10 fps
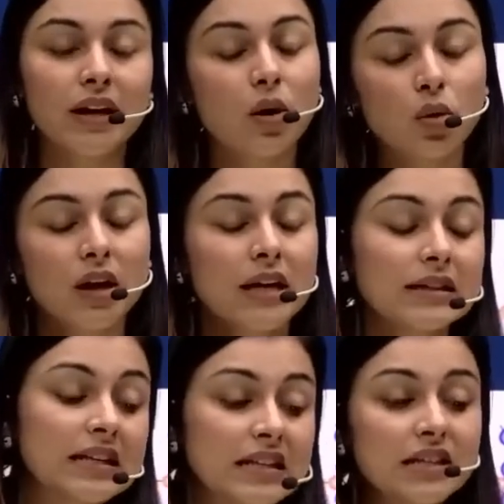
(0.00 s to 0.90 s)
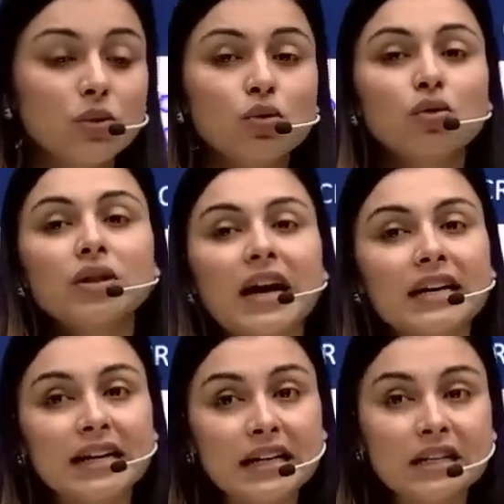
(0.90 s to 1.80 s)
Now, since you know that
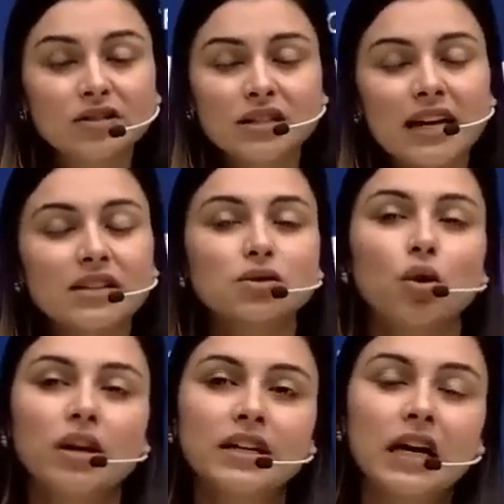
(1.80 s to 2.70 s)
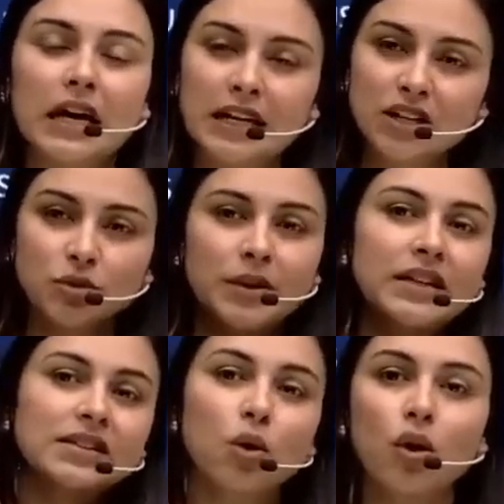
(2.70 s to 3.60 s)
in crystalline solid, the arrangement
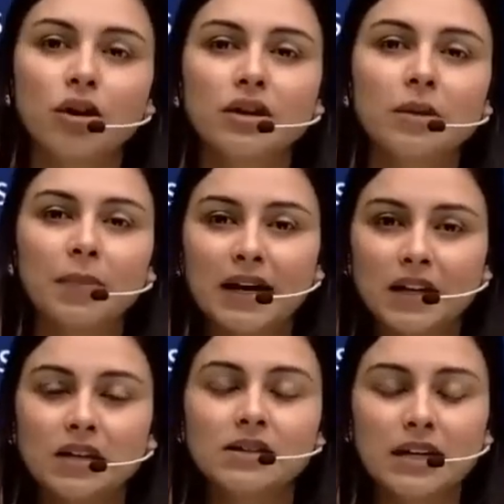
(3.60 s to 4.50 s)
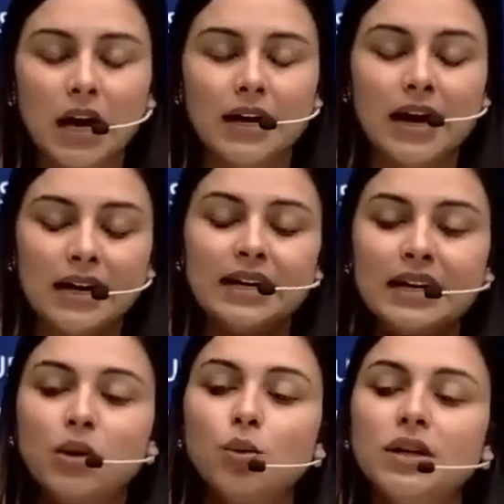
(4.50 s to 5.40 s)
is ordered, the particles are at
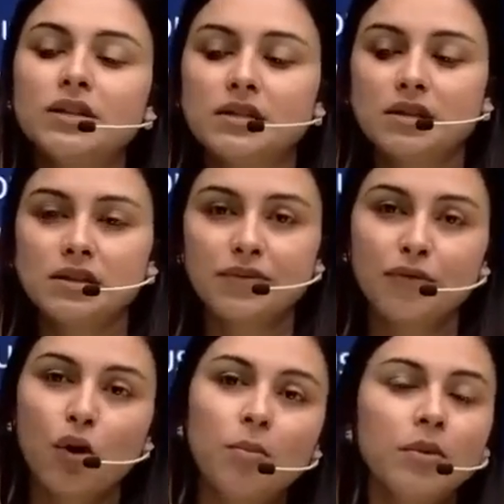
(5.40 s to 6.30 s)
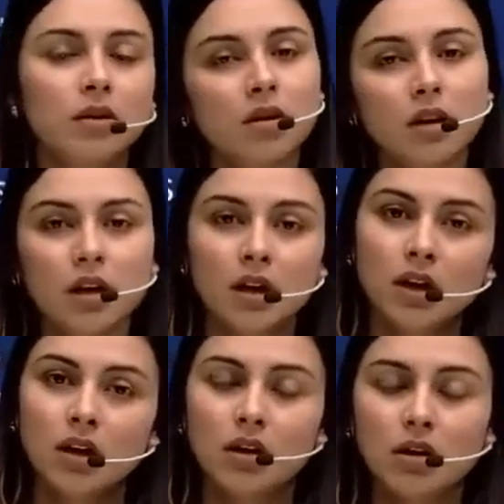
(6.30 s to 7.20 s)
equal distance from
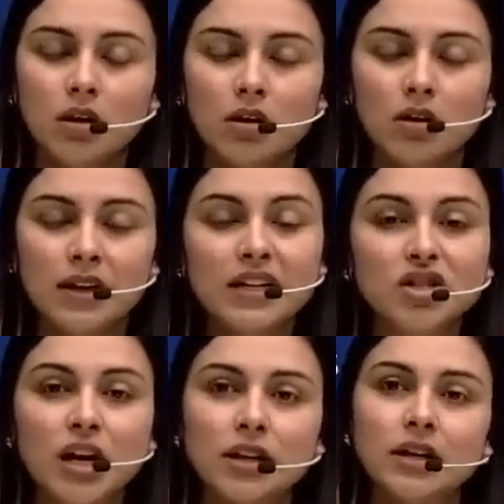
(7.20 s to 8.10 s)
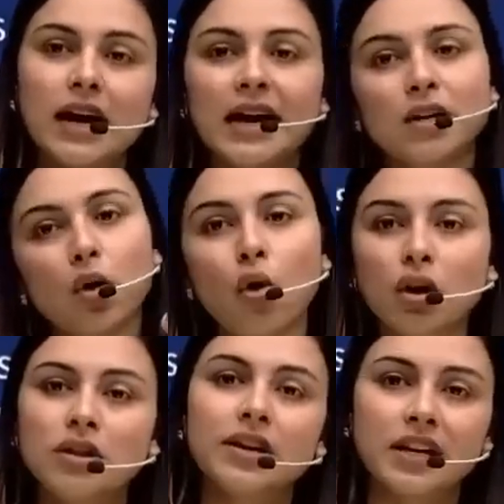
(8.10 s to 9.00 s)
each other at
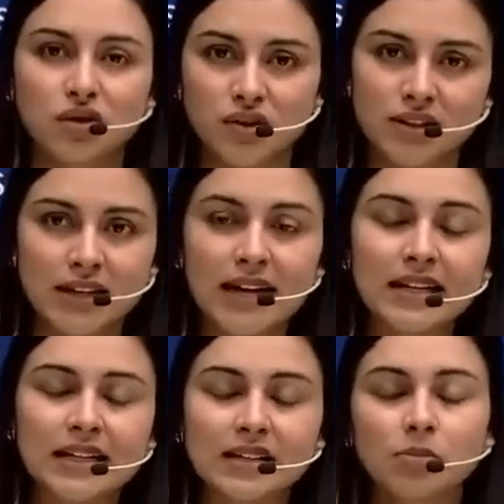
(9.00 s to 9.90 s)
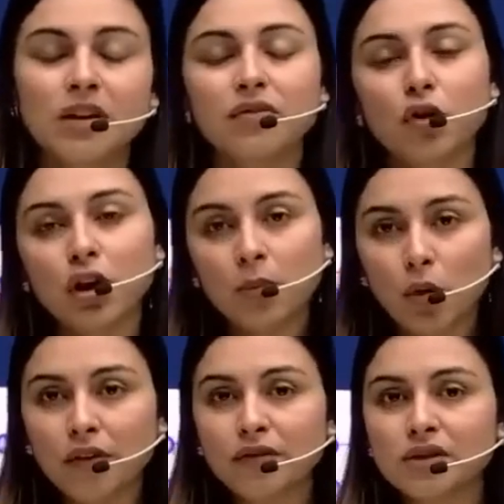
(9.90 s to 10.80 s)
all the ranges, right? Yes, but for
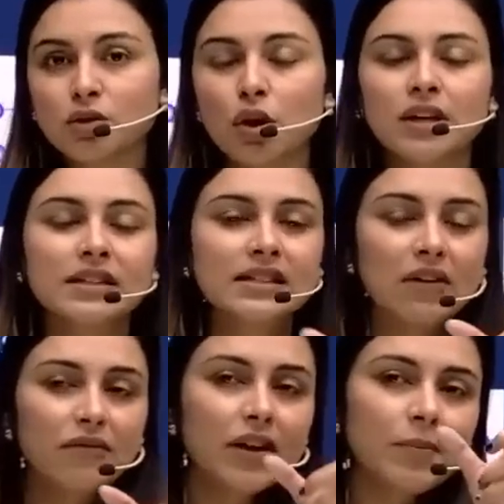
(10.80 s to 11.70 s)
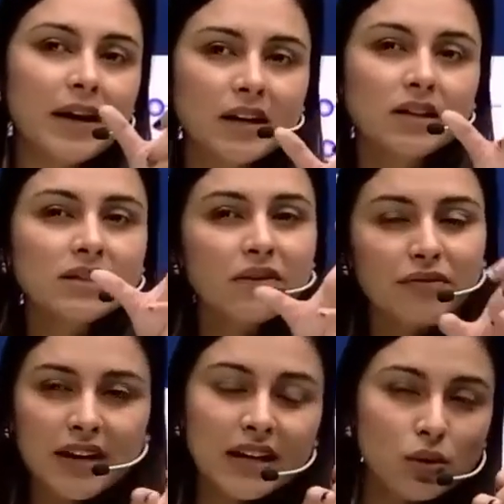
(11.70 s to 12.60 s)
amorphous solids, somewhere particles are
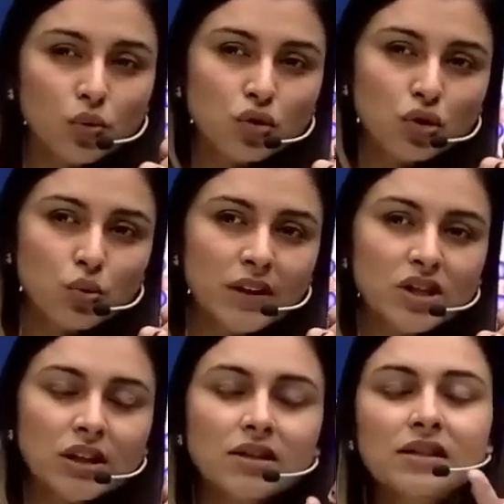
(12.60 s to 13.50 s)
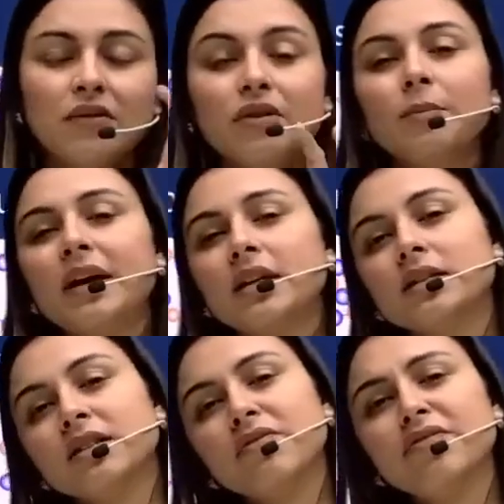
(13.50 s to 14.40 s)
very closer to each other, somewhere
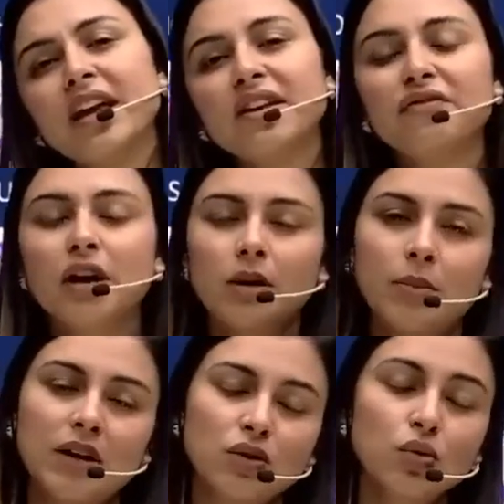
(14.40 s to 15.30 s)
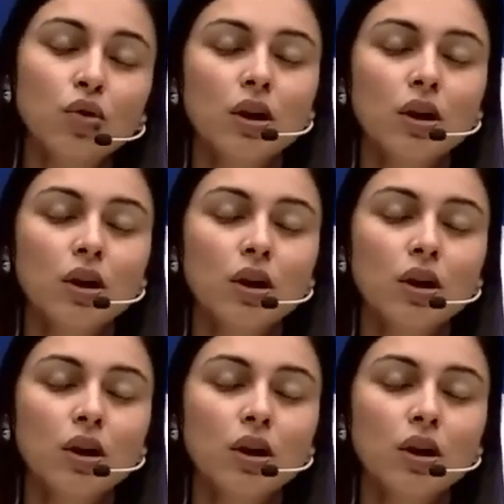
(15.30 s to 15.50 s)
particles are very far apart to